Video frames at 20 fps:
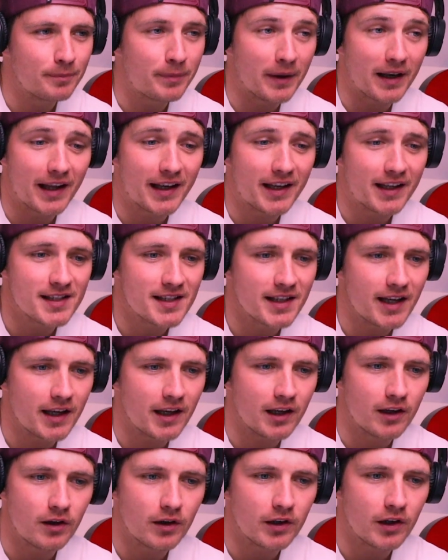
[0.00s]
but like I say, you
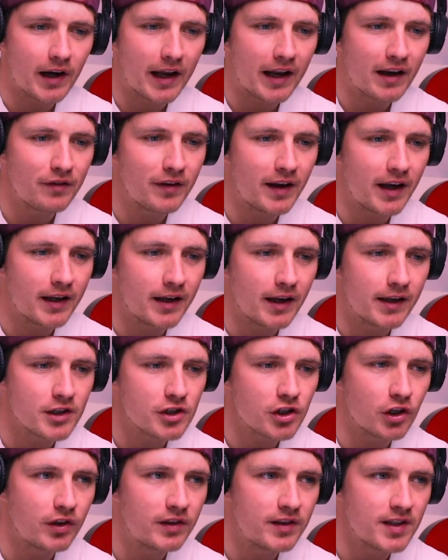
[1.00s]
know, you're innovating, and it's
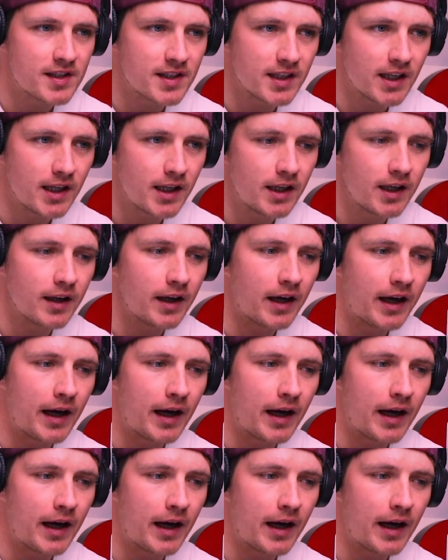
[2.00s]
good to see.